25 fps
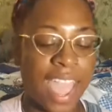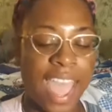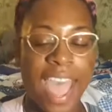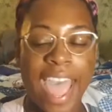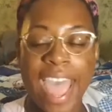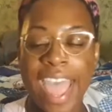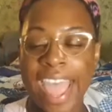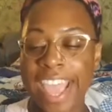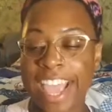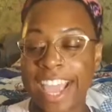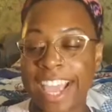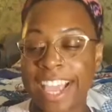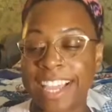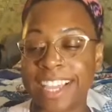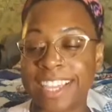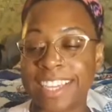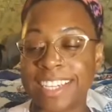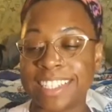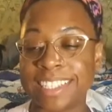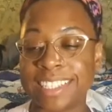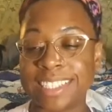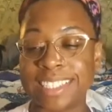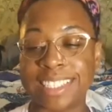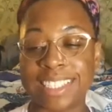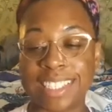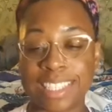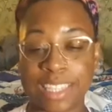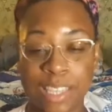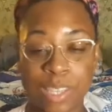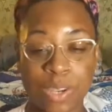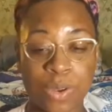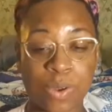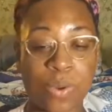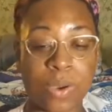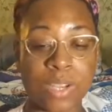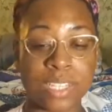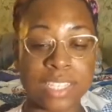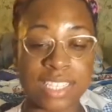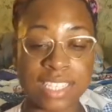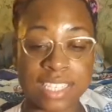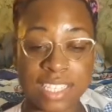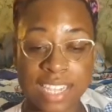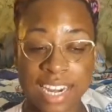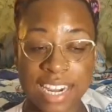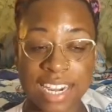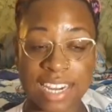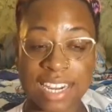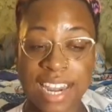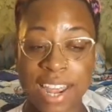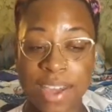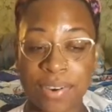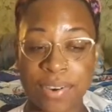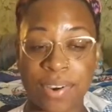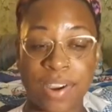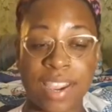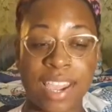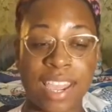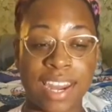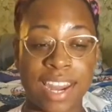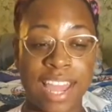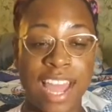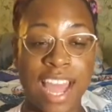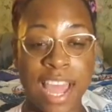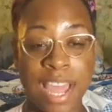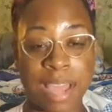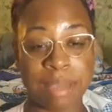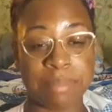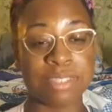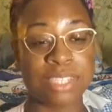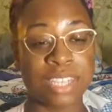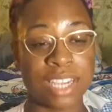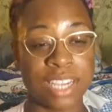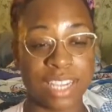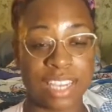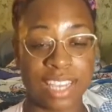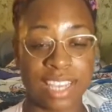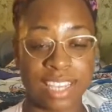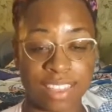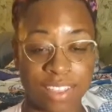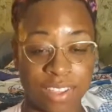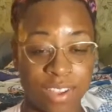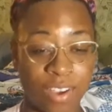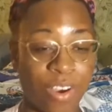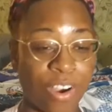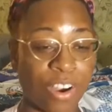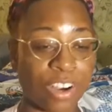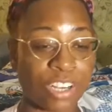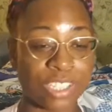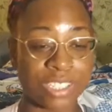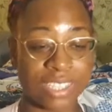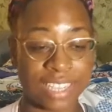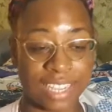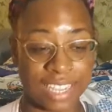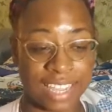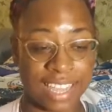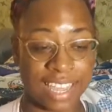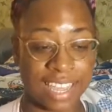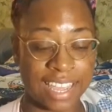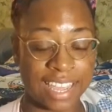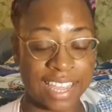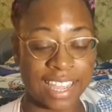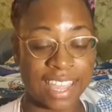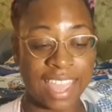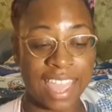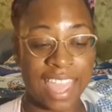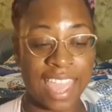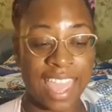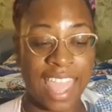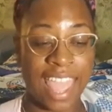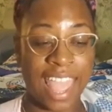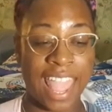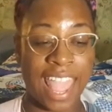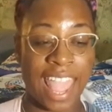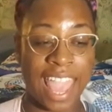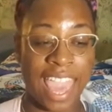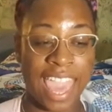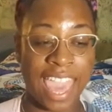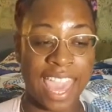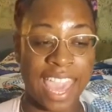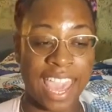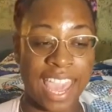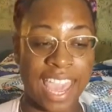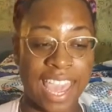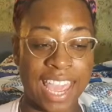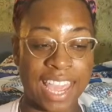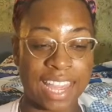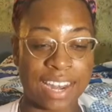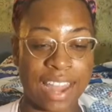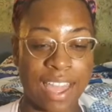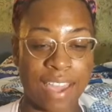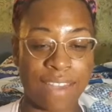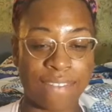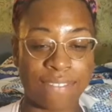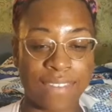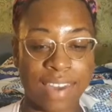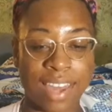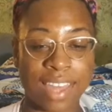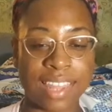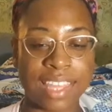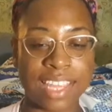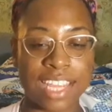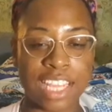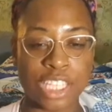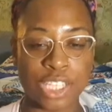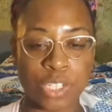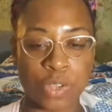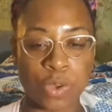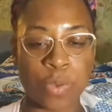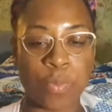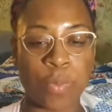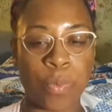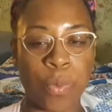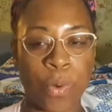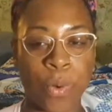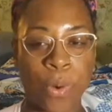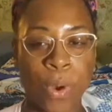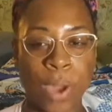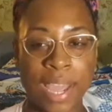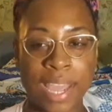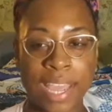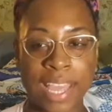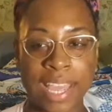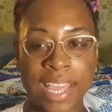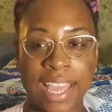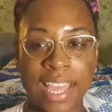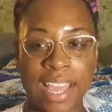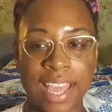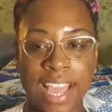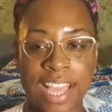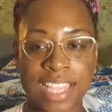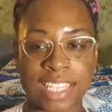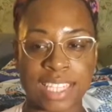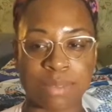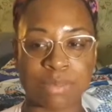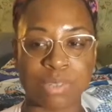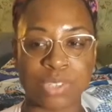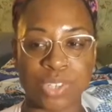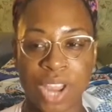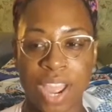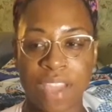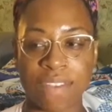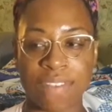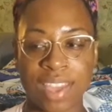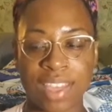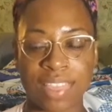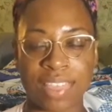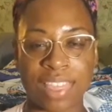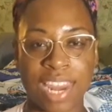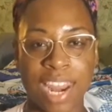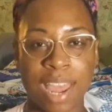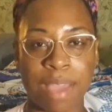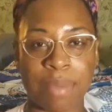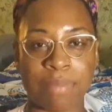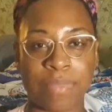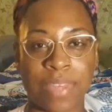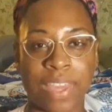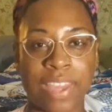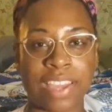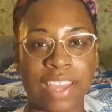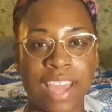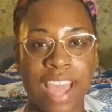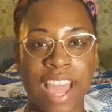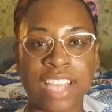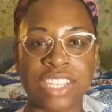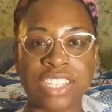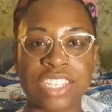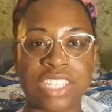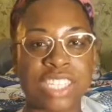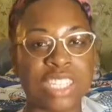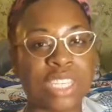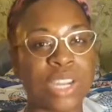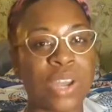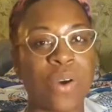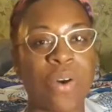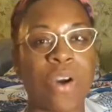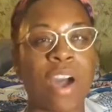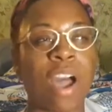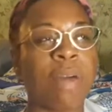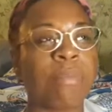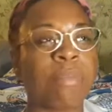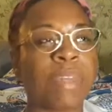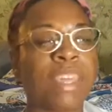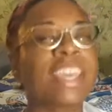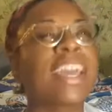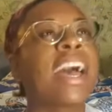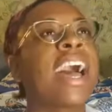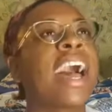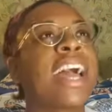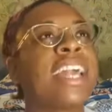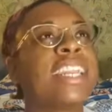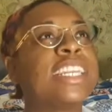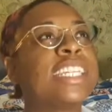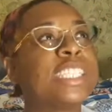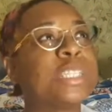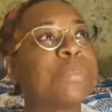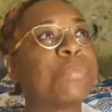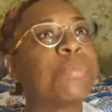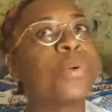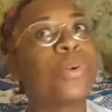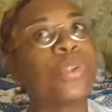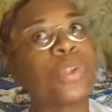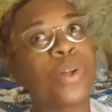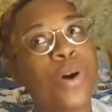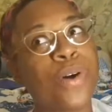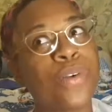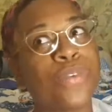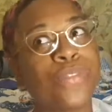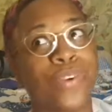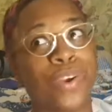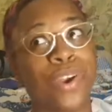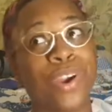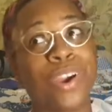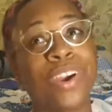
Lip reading: And the noise is getting louder, and I'm shaking, and the car is shaking. And I finally get to a point as I'm driving that I'm like, I just know, I'm like, I need to pull over.